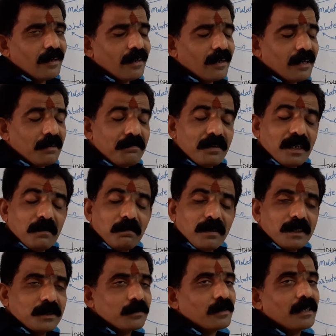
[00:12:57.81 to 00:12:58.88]
FAD
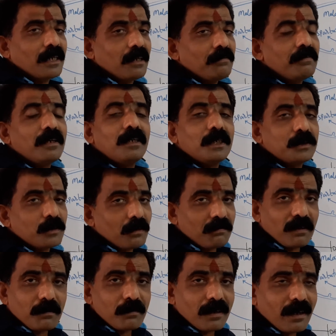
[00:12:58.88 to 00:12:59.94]
plus so that FADH2 are
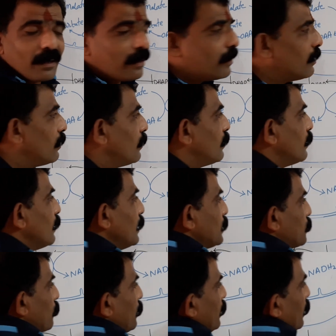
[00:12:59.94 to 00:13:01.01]
formed now.
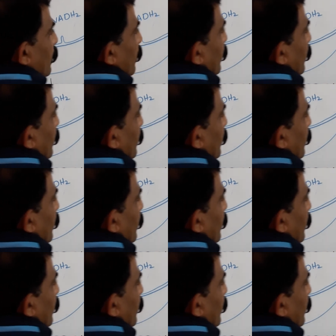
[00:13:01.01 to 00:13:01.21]
So here